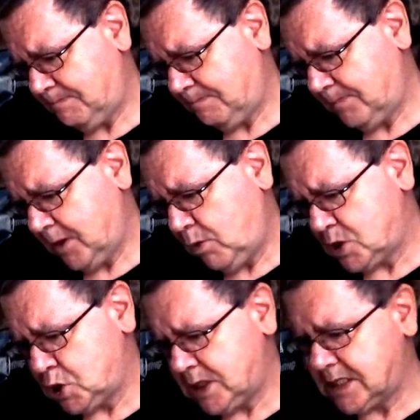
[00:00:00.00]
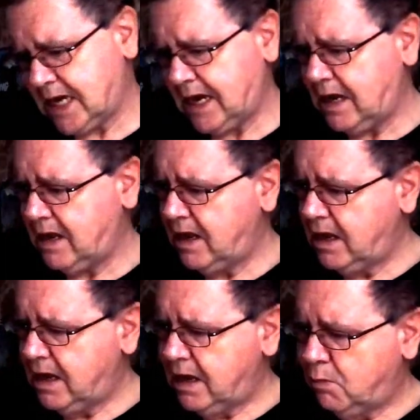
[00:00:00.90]
Question 10.
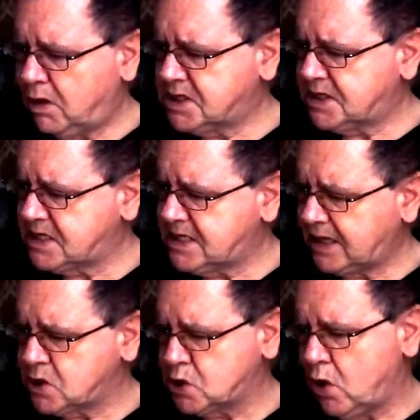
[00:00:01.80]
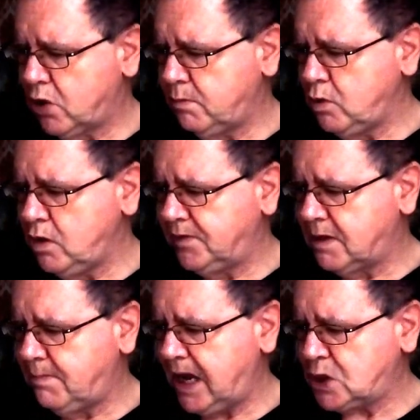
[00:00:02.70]
What's the saddest horror movie that
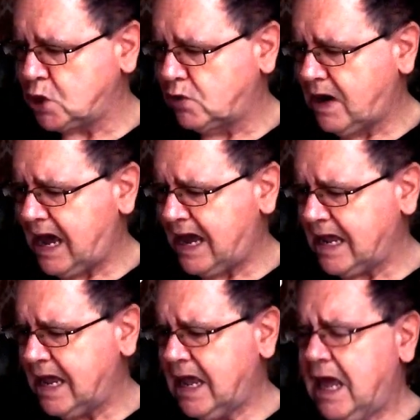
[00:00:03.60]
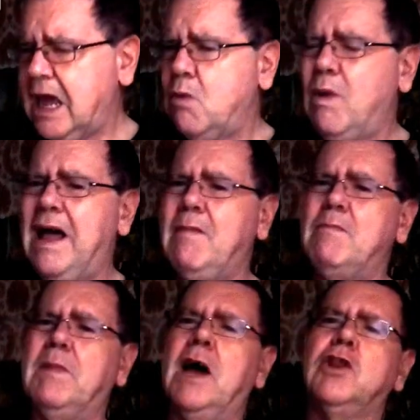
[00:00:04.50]
made you cry? Well, I
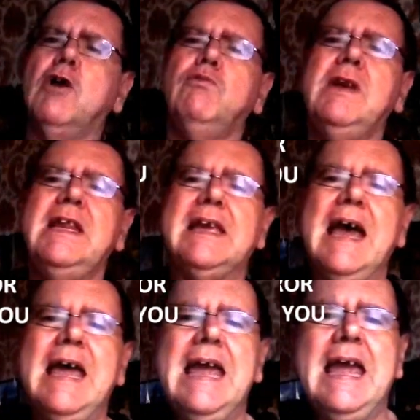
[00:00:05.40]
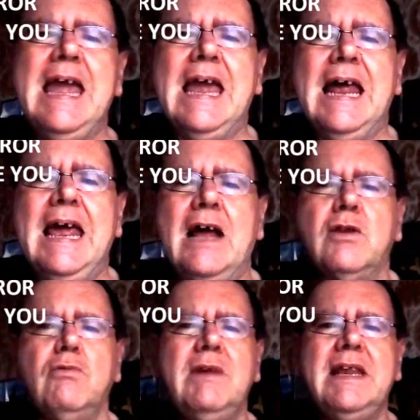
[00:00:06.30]
don't really get
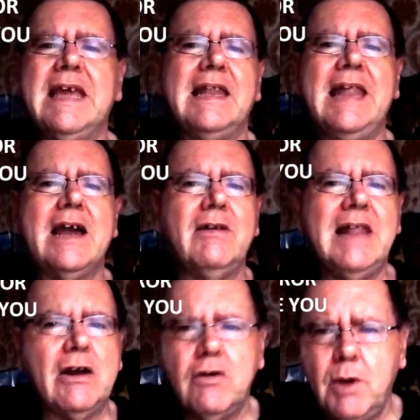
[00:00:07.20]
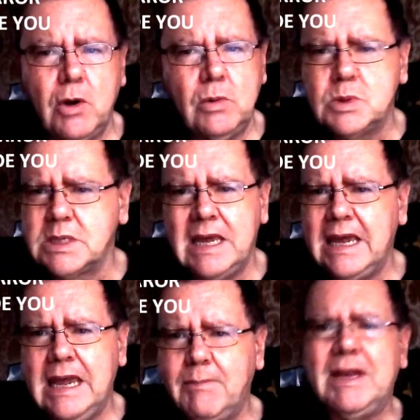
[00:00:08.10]
lacrimose. I
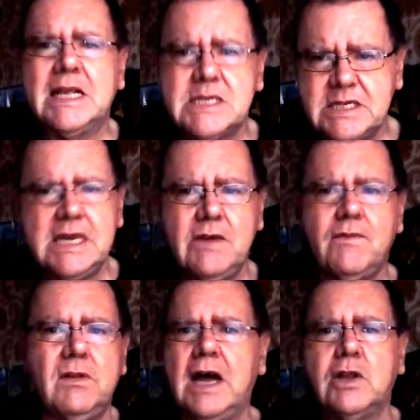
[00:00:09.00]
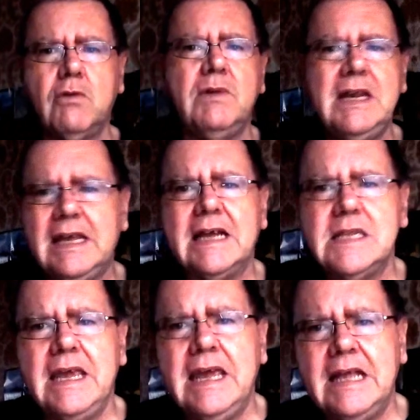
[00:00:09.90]
mean, that's tearful. I don't really get
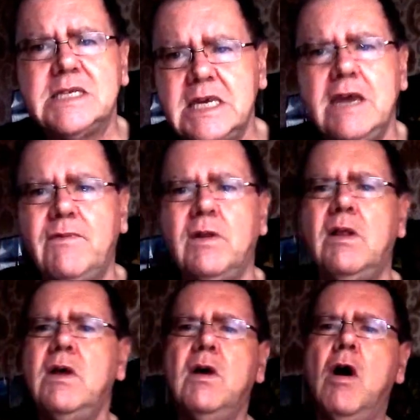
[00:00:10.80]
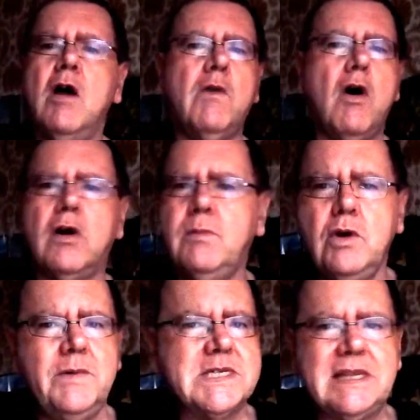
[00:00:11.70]
tearful over horror movies
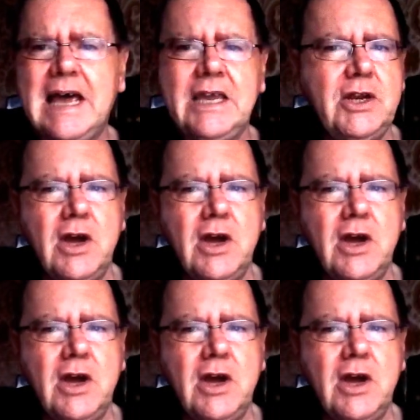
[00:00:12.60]
and that, you know.